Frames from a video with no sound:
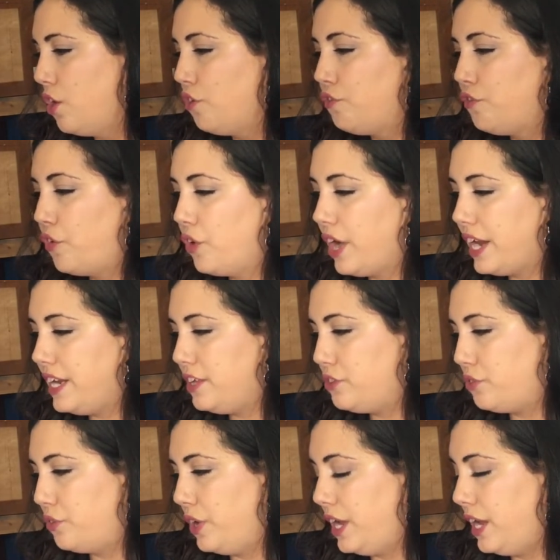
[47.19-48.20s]

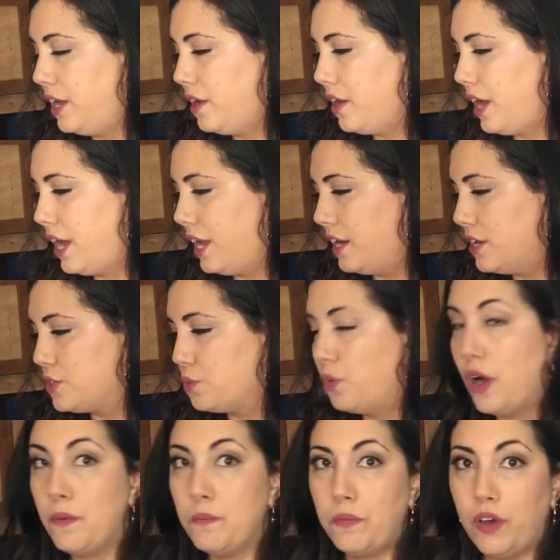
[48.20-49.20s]
$4.83 and it's
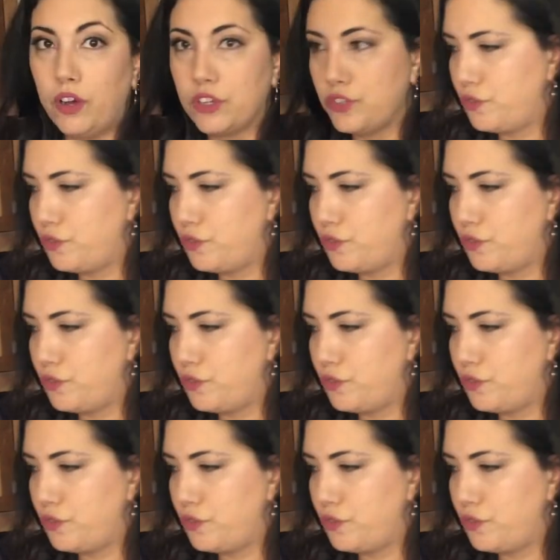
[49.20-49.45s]
one box